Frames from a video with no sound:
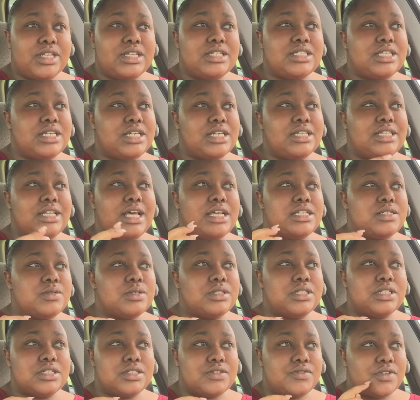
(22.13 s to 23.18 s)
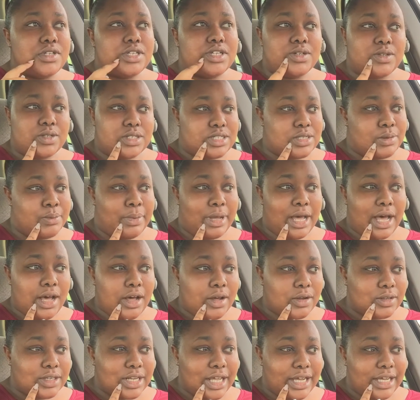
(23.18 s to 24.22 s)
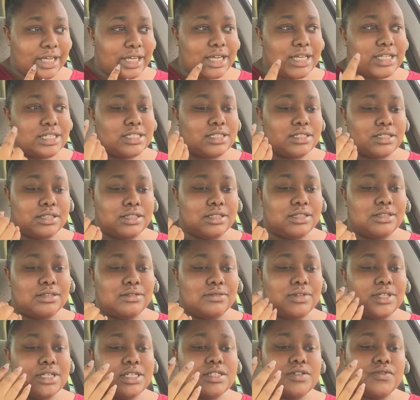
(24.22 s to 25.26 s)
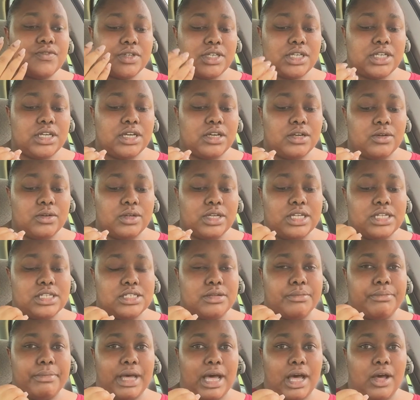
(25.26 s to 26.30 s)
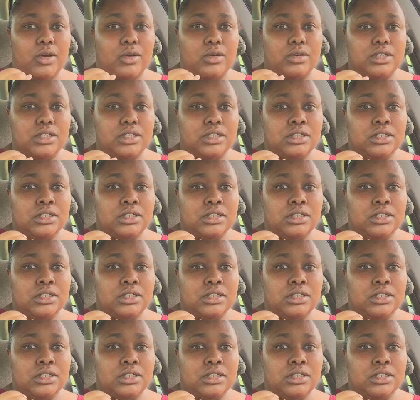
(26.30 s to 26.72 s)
see, that's what this video is about. Like, this video is about